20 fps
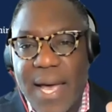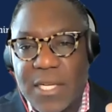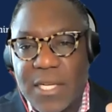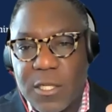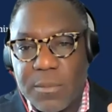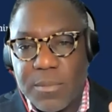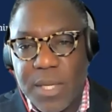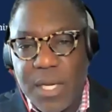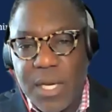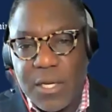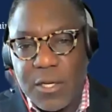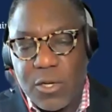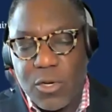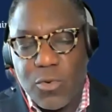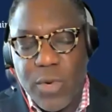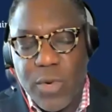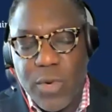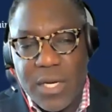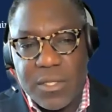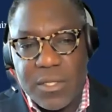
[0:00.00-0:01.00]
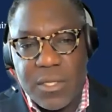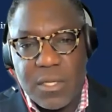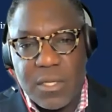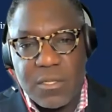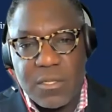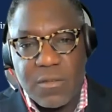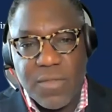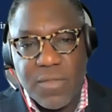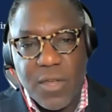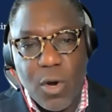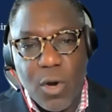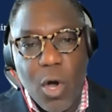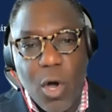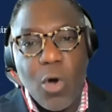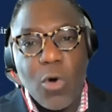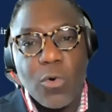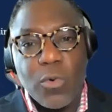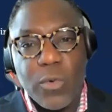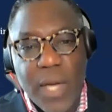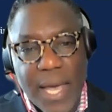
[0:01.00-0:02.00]
actually begin to create a sense of their
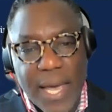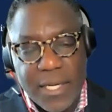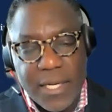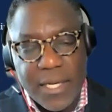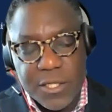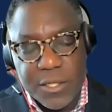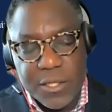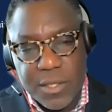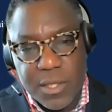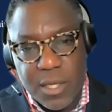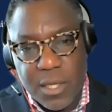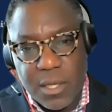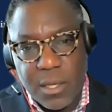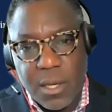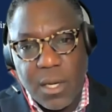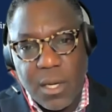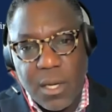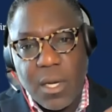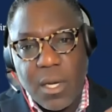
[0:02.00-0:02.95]
own agency